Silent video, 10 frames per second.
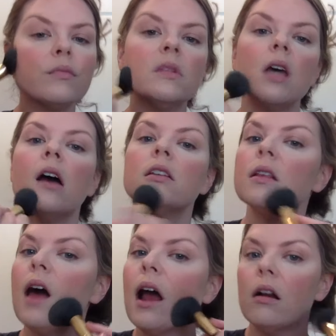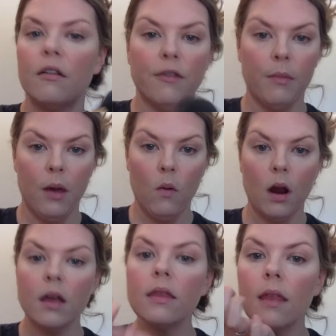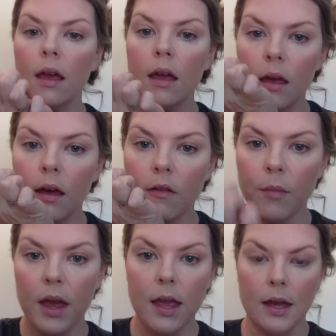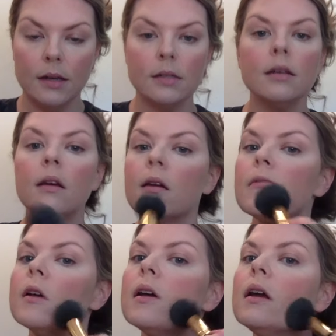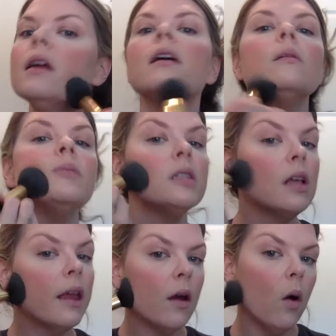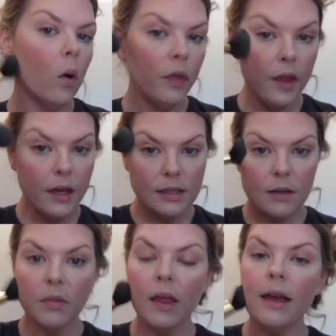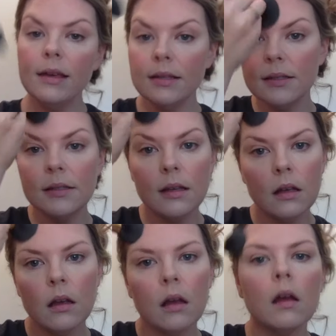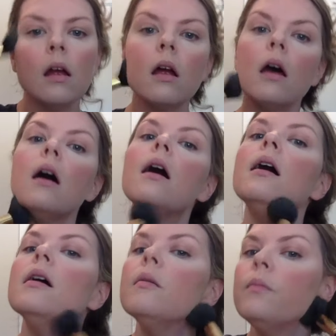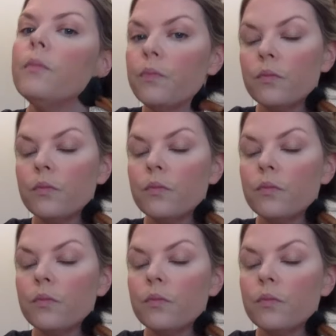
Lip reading: touch a lot, or if I'm at work and like I have my hand, it helps to like hold things in place. But